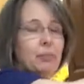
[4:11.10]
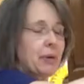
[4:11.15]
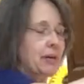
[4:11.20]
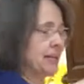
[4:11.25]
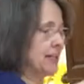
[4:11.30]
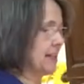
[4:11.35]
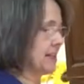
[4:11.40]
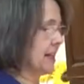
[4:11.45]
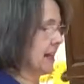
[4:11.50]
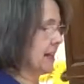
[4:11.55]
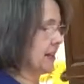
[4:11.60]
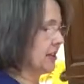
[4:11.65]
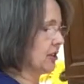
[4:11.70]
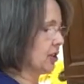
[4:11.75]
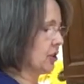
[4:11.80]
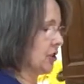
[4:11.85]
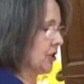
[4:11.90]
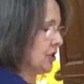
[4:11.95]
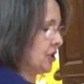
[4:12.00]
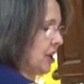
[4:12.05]
my second
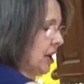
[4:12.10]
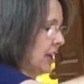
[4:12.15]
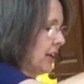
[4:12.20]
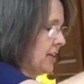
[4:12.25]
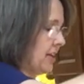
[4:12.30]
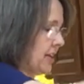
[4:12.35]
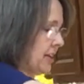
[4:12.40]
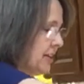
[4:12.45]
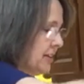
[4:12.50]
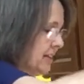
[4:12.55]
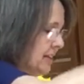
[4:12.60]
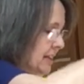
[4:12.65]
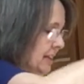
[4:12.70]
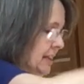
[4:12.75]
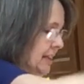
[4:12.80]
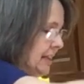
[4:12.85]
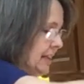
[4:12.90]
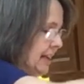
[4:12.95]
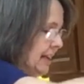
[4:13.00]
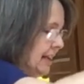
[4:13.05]
container
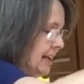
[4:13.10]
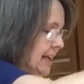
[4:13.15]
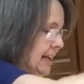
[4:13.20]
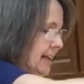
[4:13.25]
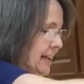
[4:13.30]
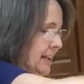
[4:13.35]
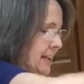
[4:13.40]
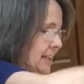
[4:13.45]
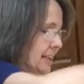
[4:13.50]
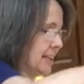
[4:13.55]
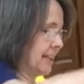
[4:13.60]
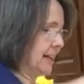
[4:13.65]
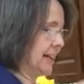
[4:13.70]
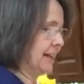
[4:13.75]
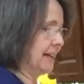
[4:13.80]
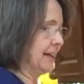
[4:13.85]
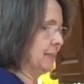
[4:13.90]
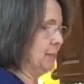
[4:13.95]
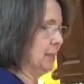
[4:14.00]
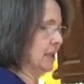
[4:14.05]
and
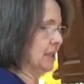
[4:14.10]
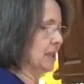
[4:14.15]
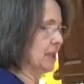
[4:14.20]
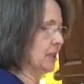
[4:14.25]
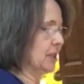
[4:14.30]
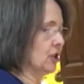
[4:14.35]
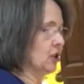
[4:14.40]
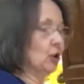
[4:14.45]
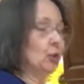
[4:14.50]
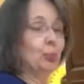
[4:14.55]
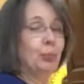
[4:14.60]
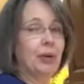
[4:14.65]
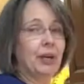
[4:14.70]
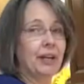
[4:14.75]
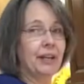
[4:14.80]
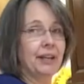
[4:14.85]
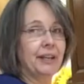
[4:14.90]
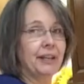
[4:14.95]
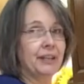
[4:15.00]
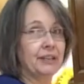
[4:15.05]
I missed to
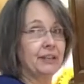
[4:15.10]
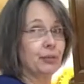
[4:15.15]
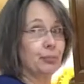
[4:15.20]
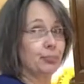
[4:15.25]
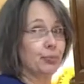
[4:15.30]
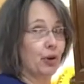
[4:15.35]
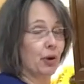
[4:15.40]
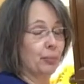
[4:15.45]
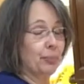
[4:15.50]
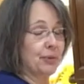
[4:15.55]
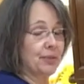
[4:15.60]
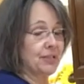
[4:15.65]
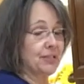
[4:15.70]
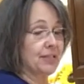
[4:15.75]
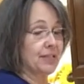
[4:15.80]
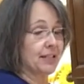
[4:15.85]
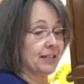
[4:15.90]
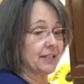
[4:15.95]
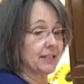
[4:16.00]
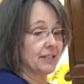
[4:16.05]
buy the proper
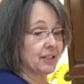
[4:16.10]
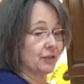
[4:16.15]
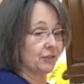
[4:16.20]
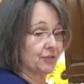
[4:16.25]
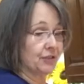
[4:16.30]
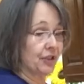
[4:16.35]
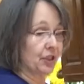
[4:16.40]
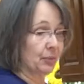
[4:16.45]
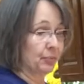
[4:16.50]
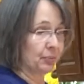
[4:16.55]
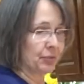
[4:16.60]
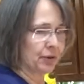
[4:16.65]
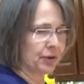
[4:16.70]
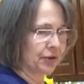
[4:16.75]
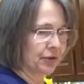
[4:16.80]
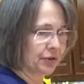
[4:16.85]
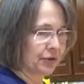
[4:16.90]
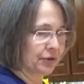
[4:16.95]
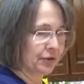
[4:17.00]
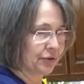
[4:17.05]
size of
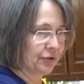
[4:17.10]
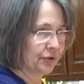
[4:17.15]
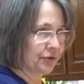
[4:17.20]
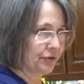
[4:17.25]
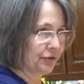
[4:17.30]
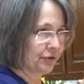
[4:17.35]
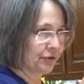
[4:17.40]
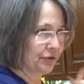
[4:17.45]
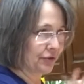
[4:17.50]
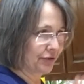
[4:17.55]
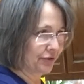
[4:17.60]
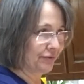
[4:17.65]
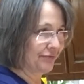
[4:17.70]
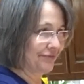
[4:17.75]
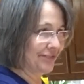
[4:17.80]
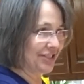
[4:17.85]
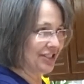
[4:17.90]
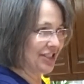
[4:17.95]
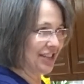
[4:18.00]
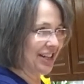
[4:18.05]
temper
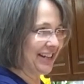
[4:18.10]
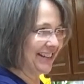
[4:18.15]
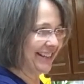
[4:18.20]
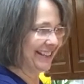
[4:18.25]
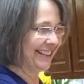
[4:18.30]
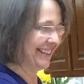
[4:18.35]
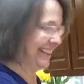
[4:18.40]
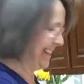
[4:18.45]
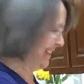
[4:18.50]
stick.